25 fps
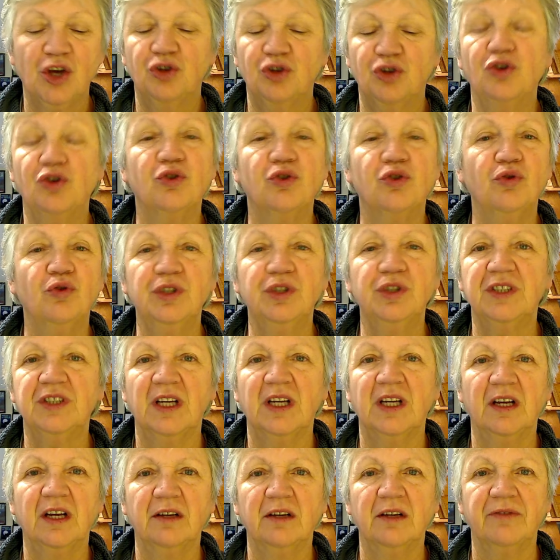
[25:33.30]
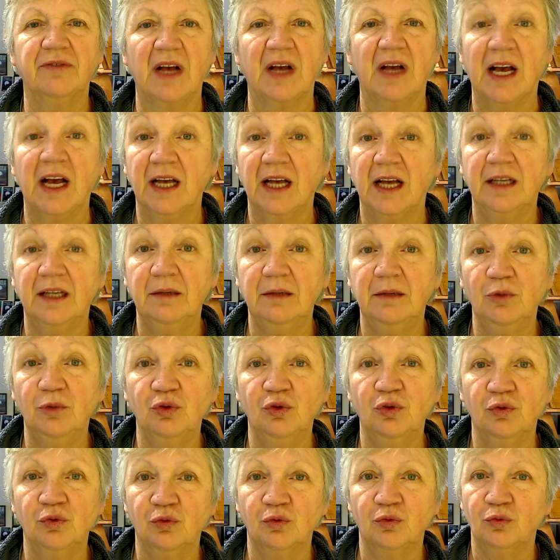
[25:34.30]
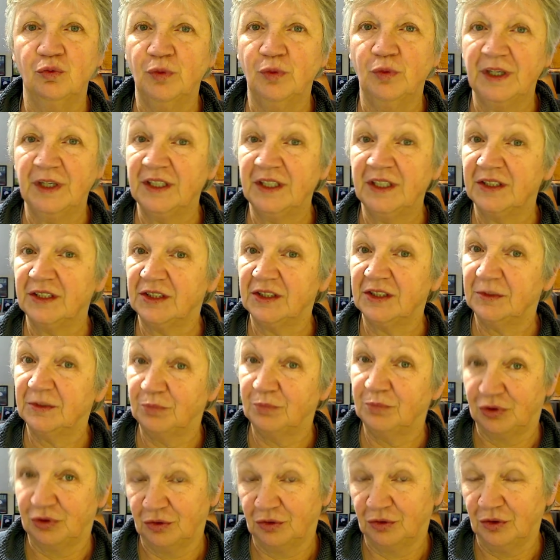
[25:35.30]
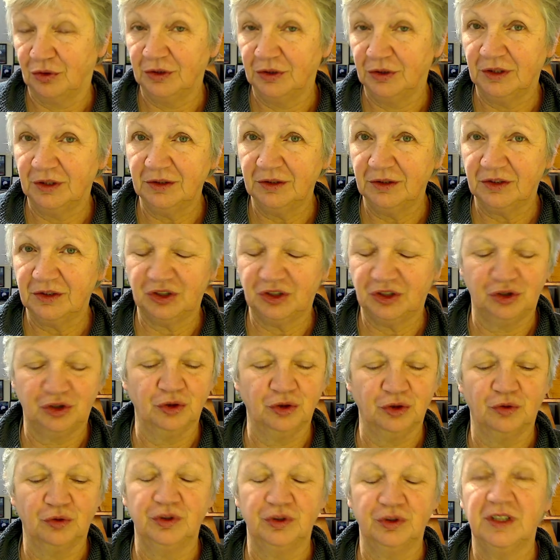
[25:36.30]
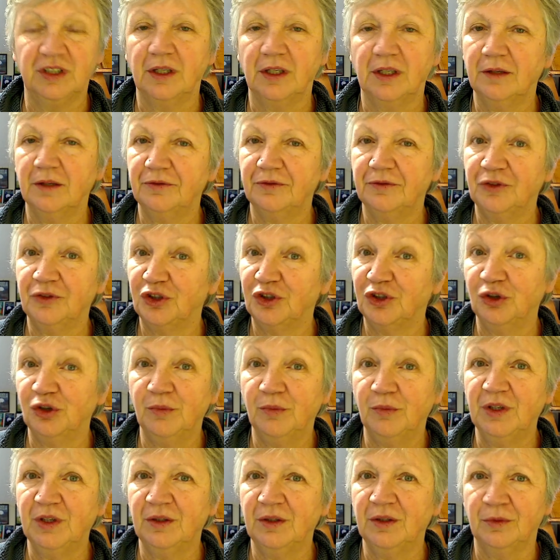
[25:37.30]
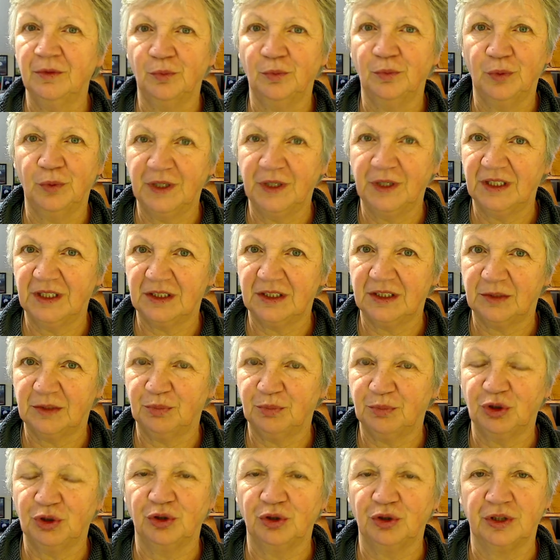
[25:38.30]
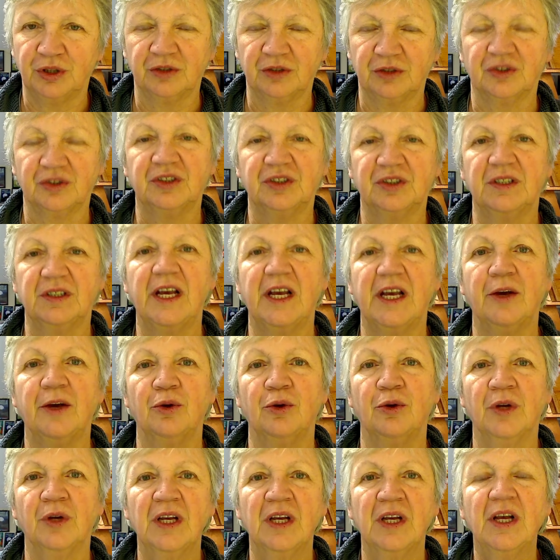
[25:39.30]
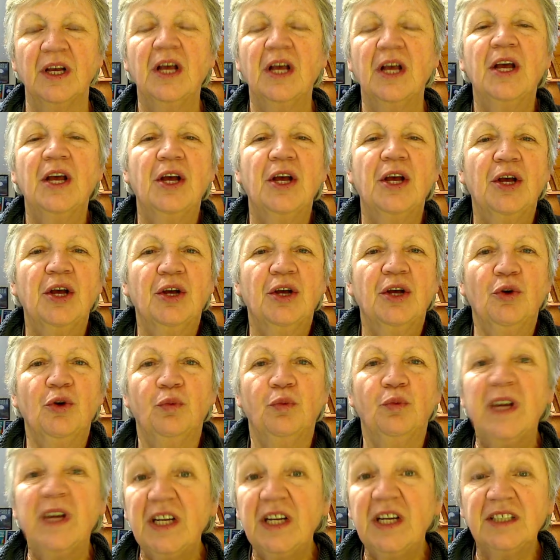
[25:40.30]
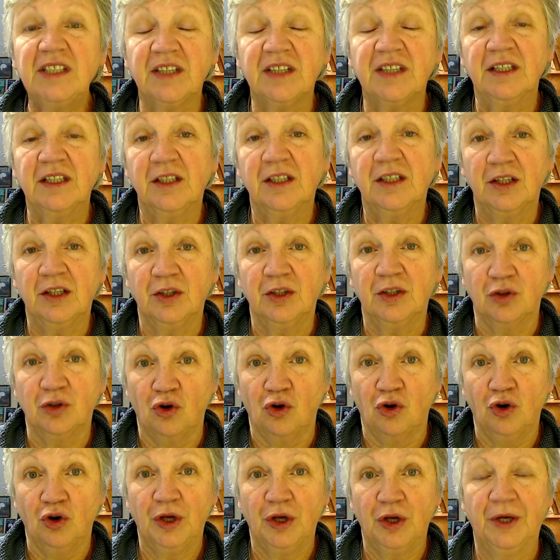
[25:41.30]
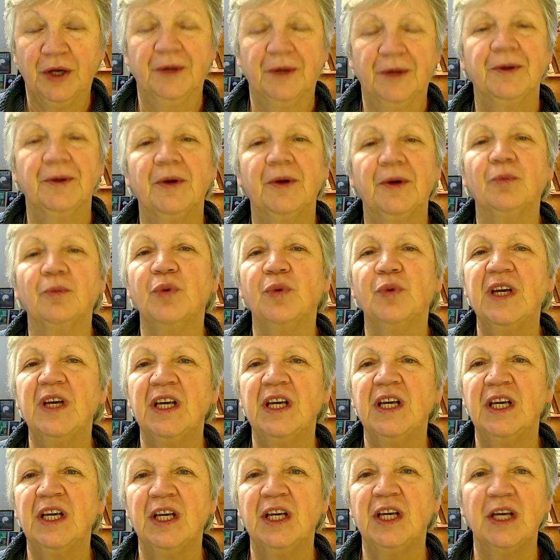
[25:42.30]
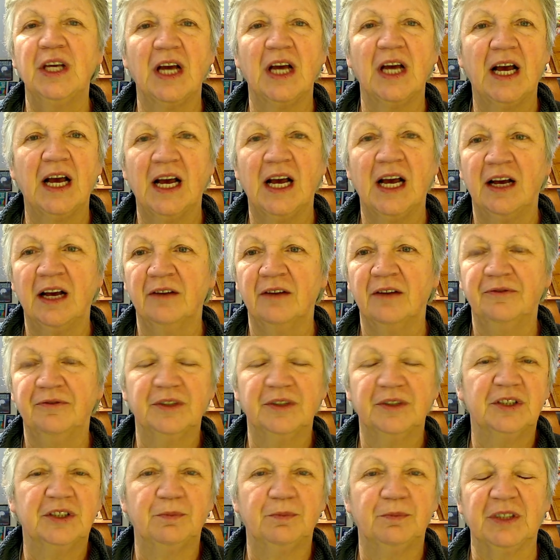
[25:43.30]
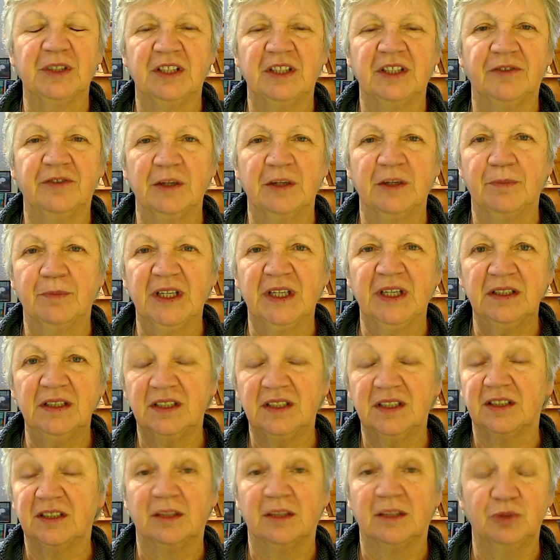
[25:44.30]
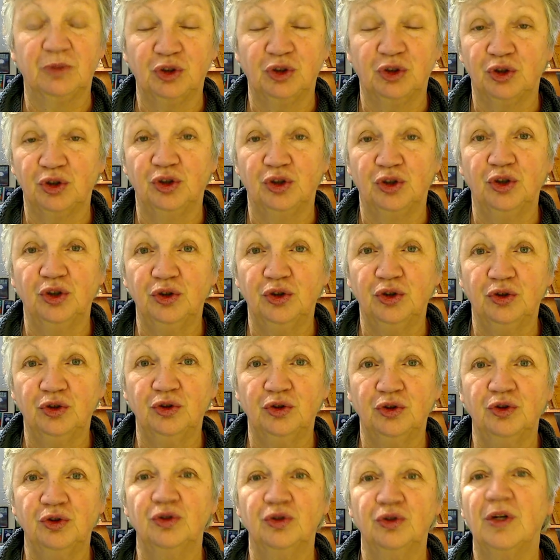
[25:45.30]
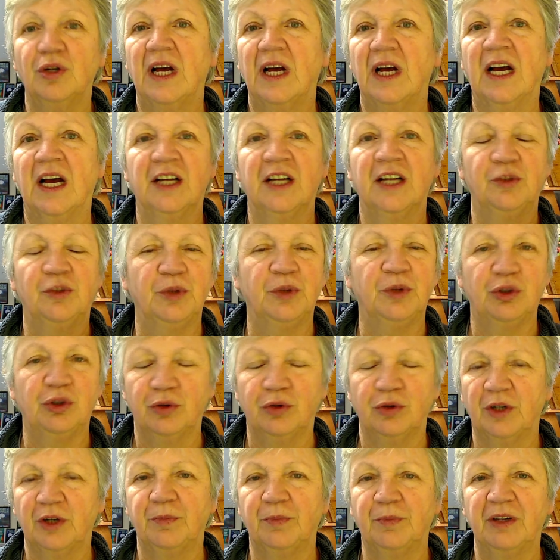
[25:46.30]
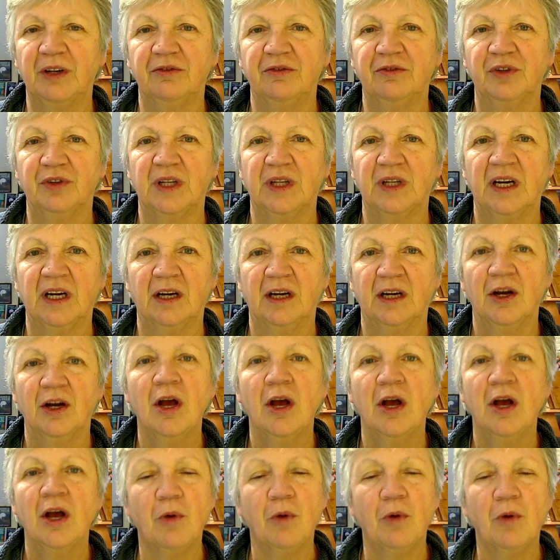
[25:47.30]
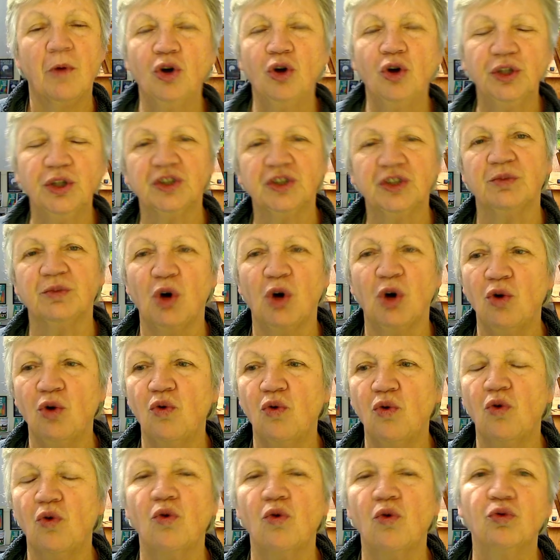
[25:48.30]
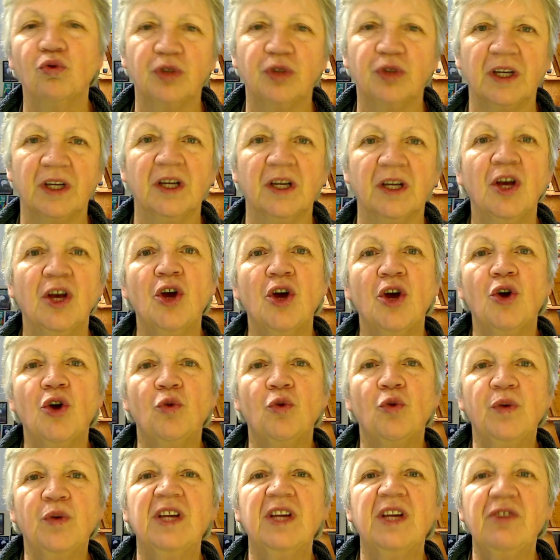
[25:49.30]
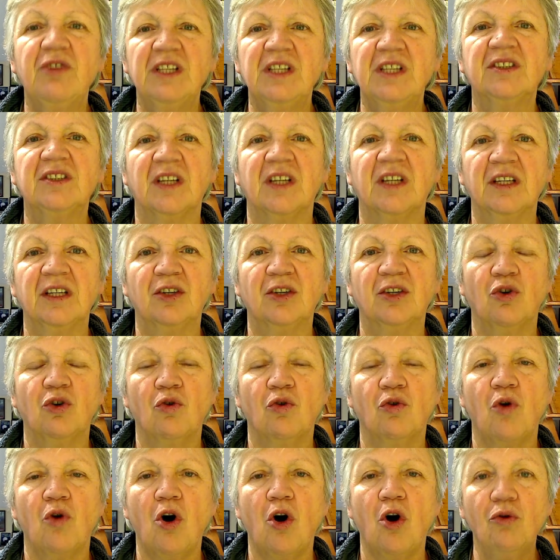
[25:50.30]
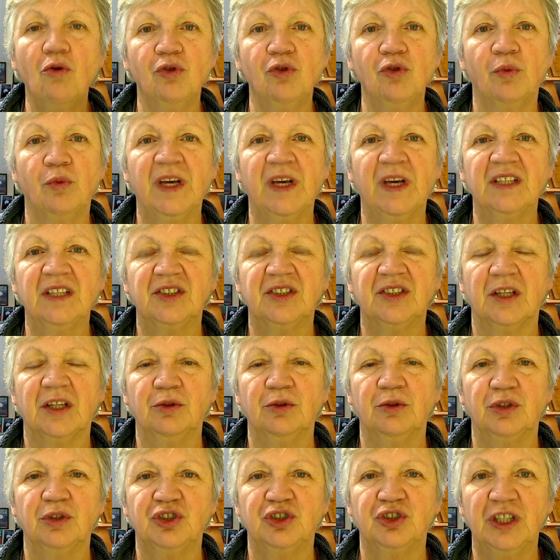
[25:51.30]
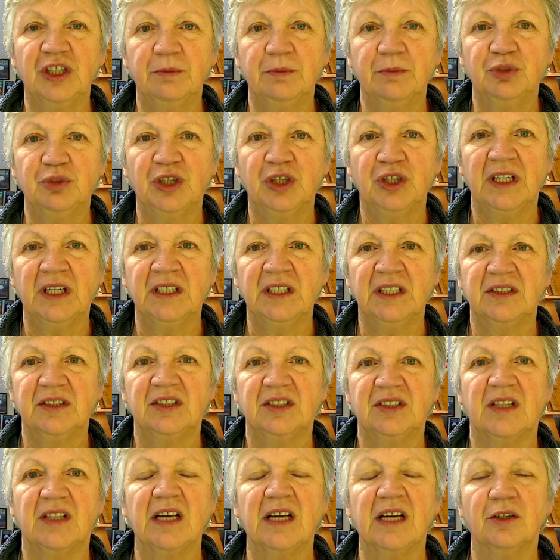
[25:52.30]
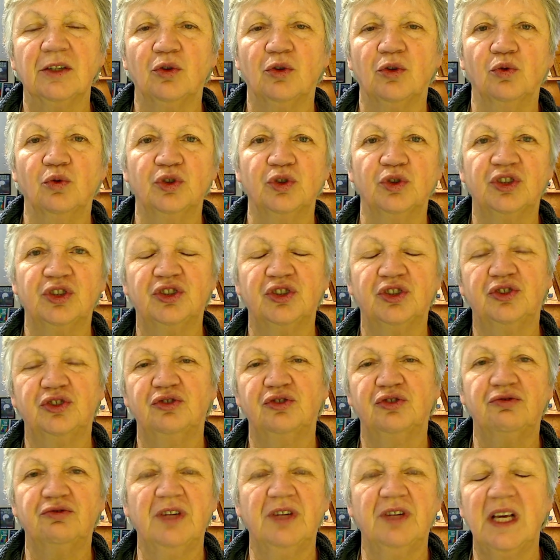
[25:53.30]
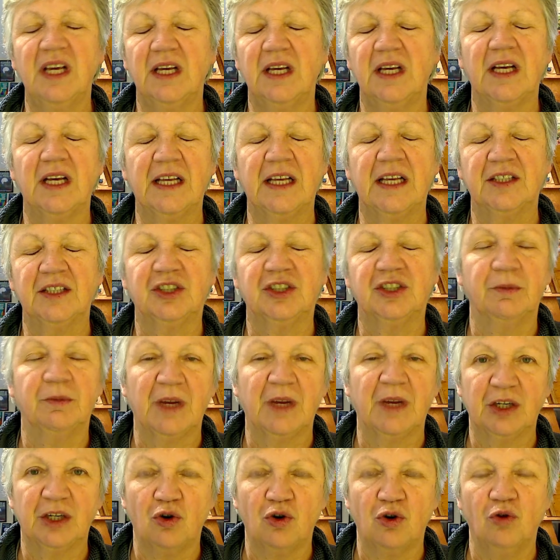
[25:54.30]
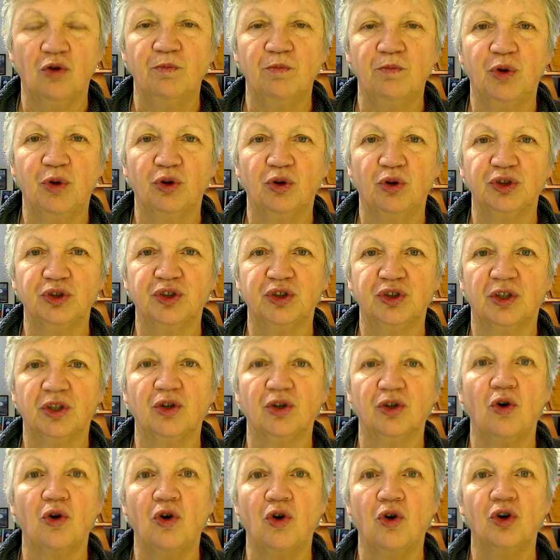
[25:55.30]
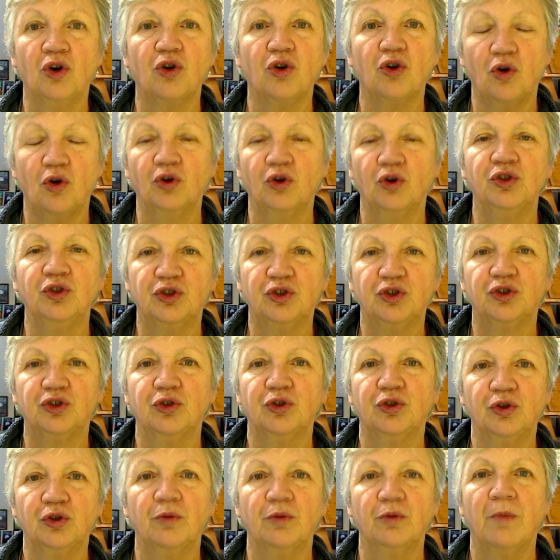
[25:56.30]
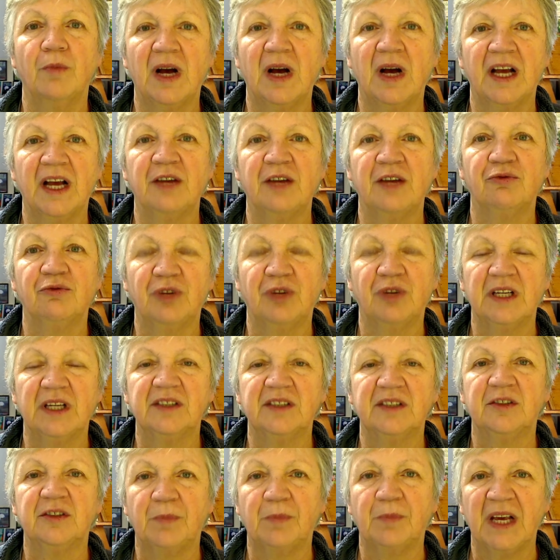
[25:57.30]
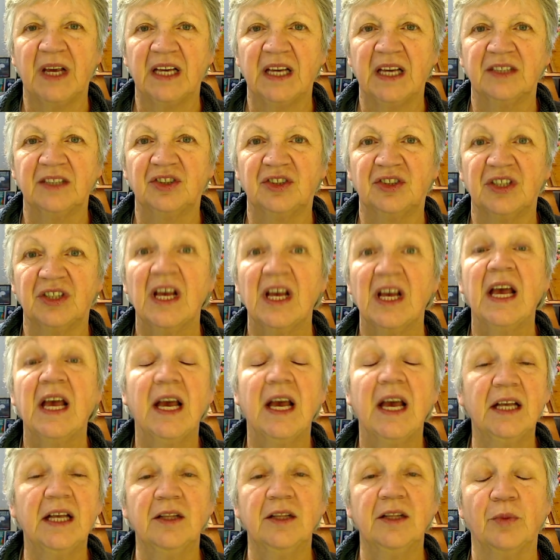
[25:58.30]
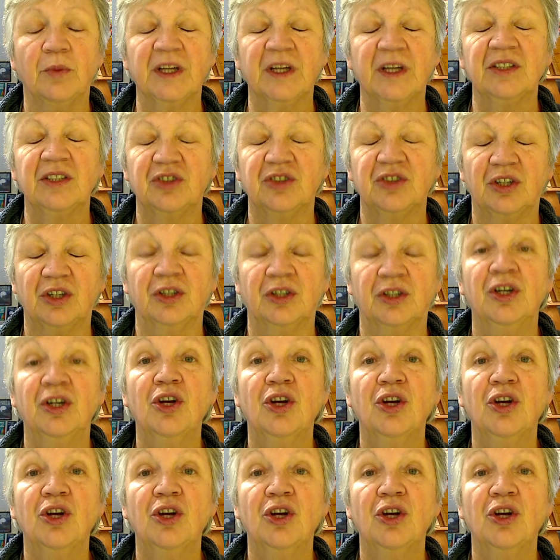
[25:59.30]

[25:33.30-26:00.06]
you're going to have animal waste products, you're going to have human waste products. Now, we recycle a lot. We have specific bins, as I'm sure you do, and we do our bit for that. But on the small holding, we recycle all the waste out the sheep sheds. That goes straight into my composter or onto my raised beds in the winter